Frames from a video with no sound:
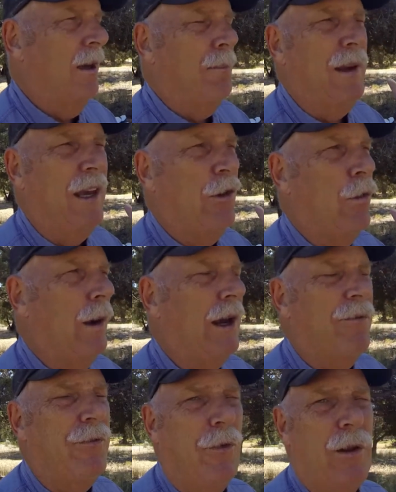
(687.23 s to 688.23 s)
Be
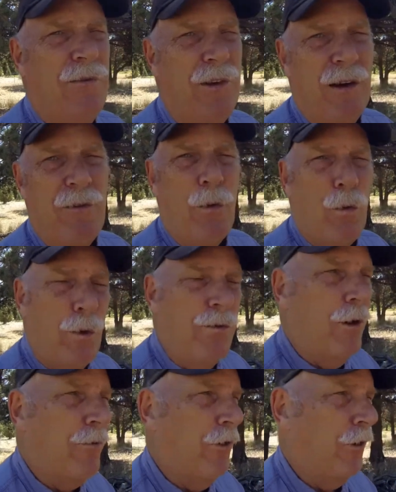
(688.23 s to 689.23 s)
grateful if you have a
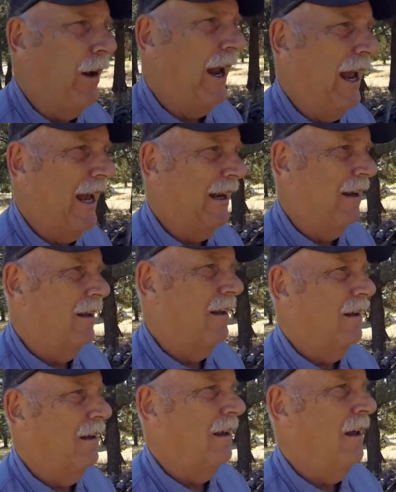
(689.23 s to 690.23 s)
roof over your head.
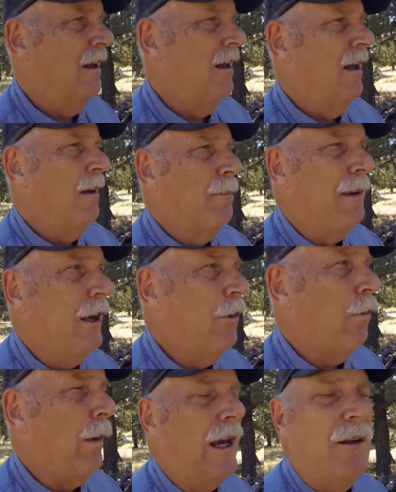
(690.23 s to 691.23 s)
Be
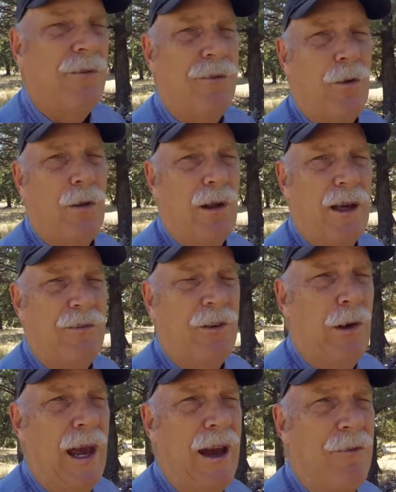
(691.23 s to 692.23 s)
grateful if
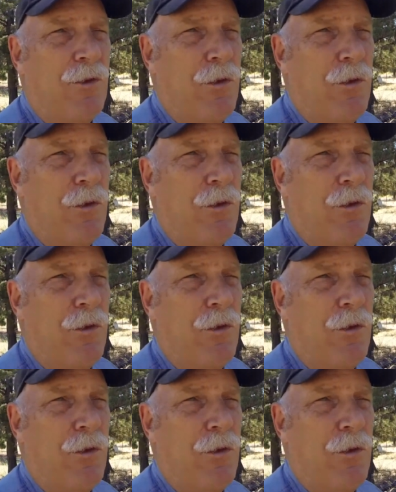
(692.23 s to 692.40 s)
you have